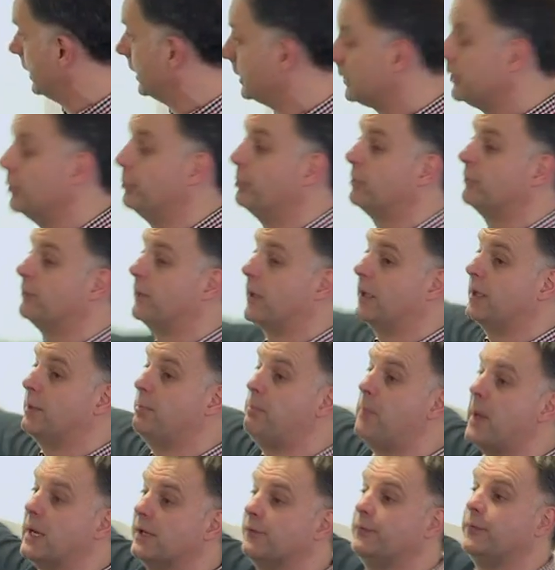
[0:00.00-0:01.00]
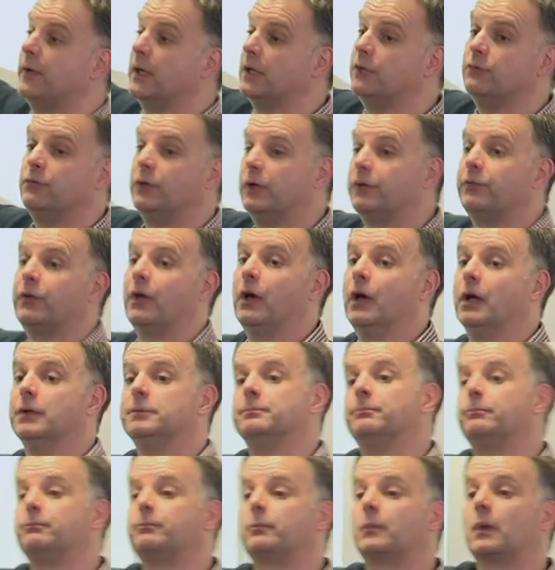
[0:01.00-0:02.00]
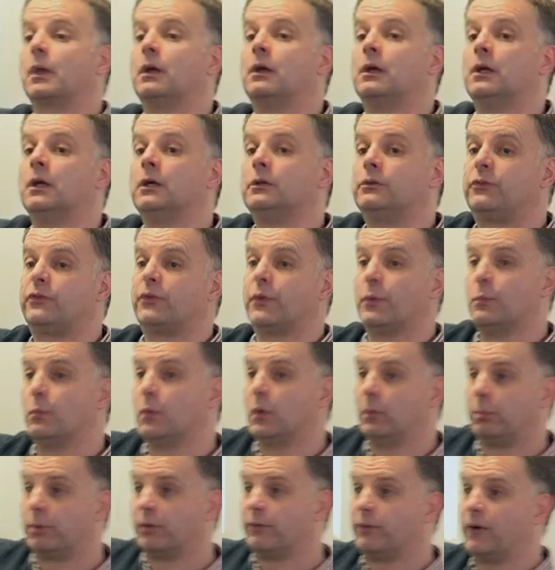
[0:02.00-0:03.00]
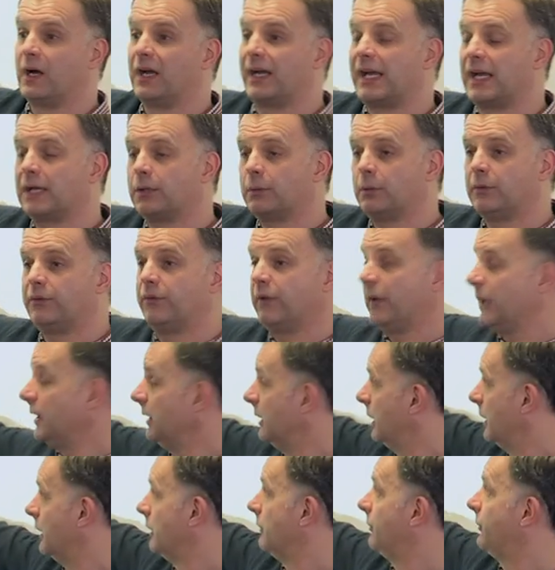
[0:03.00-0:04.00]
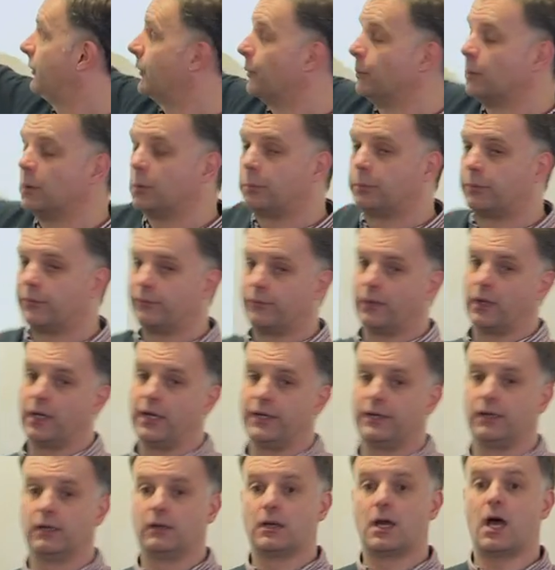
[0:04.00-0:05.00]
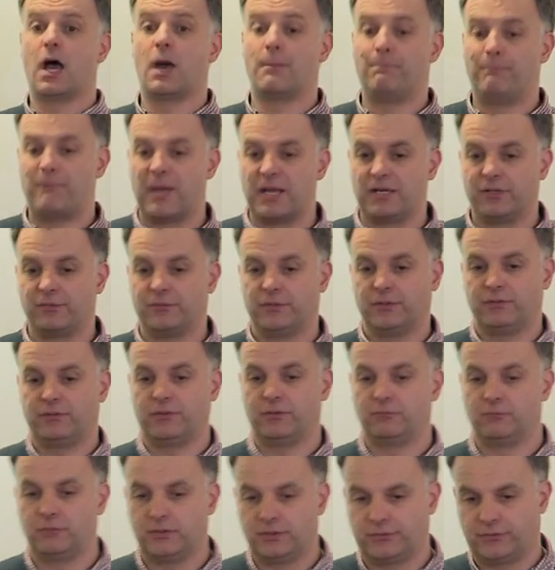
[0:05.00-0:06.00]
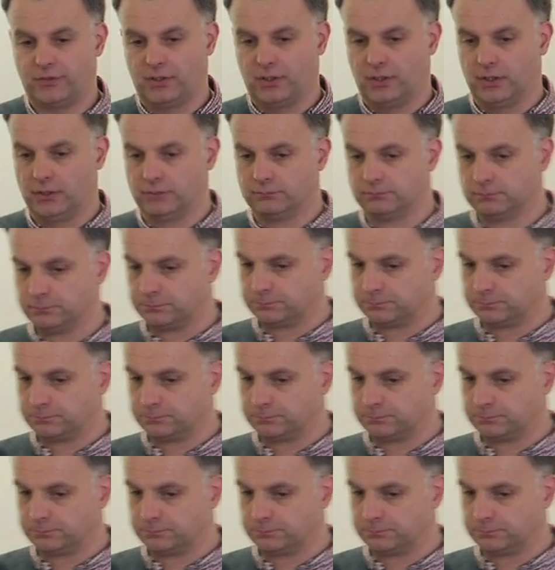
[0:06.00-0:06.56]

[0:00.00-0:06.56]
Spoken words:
You provide a benefit in return. Some will provide equity, some will provide a benefit in return.